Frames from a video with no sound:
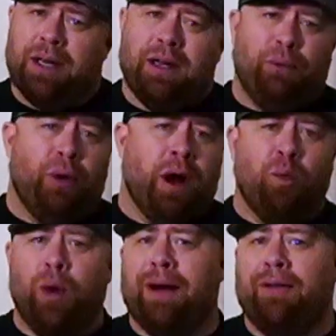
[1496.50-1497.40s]
rum,
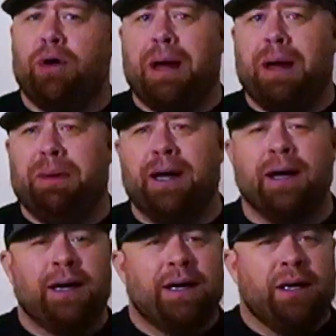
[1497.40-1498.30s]
whatever it may be.
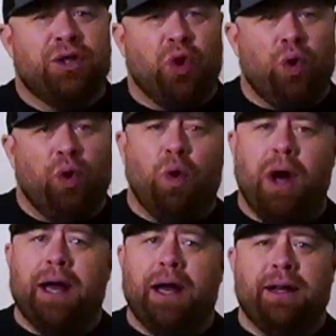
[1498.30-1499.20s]
Total
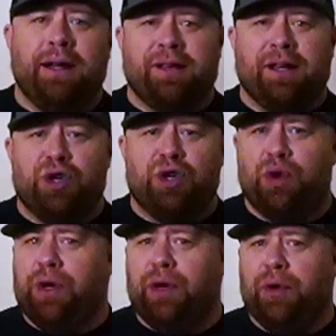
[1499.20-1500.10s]
Wine is going to show
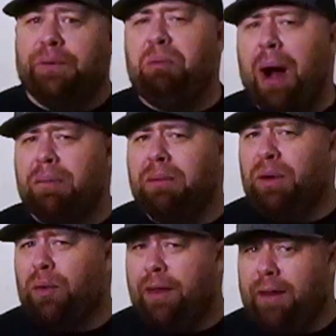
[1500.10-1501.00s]
you probably
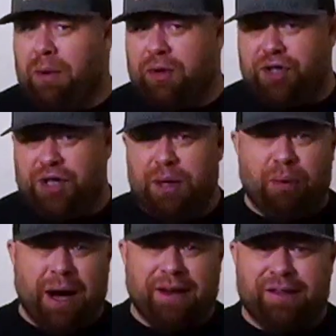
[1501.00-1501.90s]
one of the most cheap
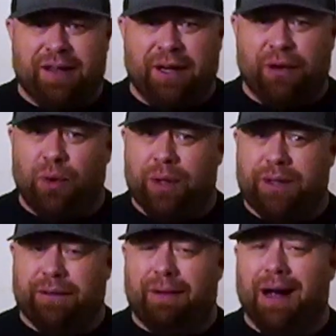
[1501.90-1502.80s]
prices that you're going
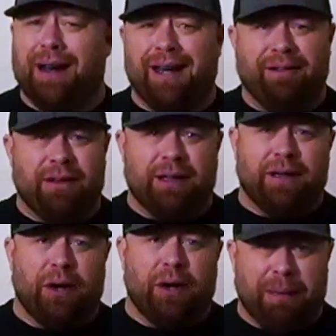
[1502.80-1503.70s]
to find it, given
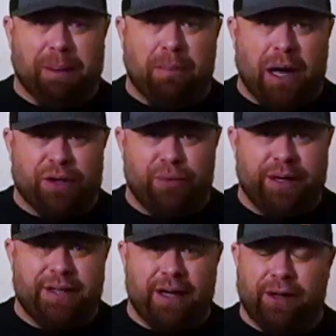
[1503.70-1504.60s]
they're a big box
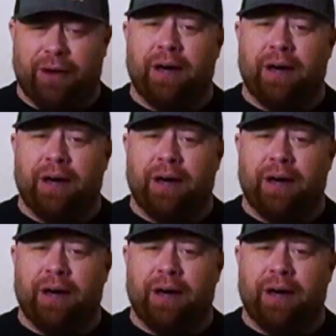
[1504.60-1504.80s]
retailer.